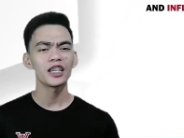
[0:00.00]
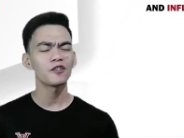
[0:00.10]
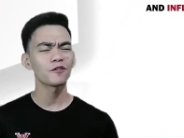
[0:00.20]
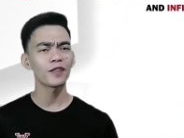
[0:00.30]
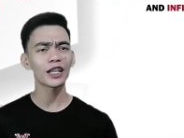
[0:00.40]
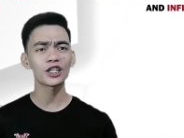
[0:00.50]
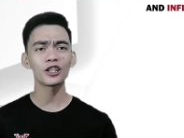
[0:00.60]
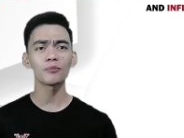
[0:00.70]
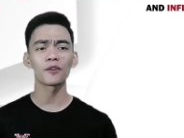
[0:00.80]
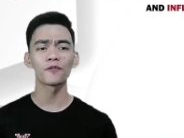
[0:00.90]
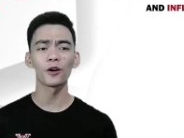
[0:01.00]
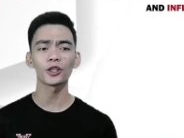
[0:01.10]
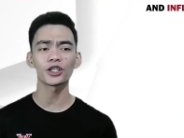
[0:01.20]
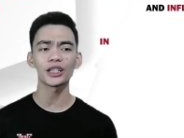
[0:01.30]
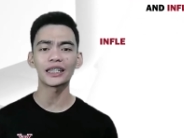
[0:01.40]
Inflectional
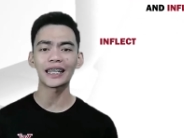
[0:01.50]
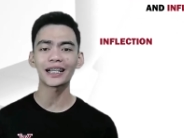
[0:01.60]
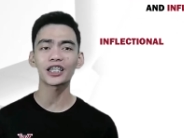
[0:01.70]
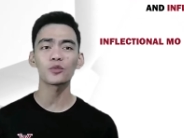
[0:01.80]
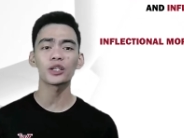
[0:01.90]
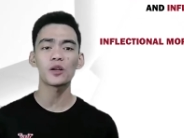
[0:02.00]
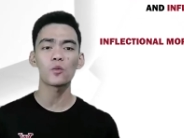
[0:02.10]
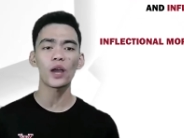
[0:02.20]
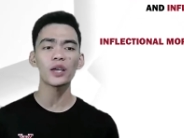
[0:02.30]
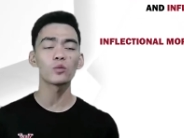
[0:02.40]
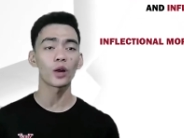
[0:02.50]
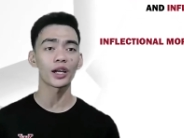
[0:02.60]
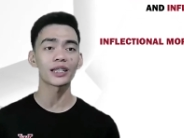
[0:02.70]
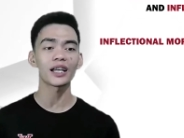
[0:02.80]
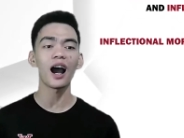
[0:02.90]
morphology deals with the way
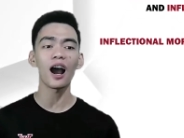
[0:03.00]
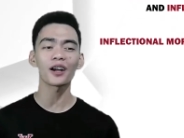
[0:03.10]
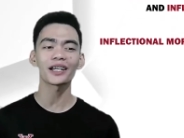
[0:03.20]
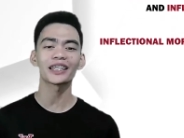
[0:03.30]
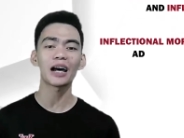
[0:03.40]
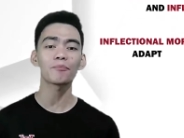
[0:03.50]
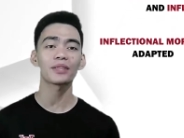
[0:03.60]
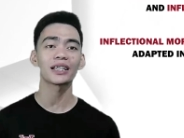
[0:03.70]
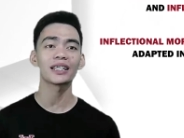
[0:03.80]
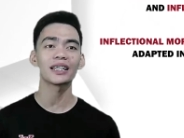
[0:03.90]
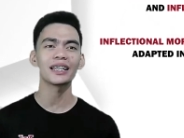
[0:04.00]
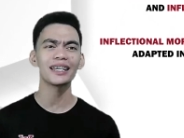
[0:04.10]
words are adapted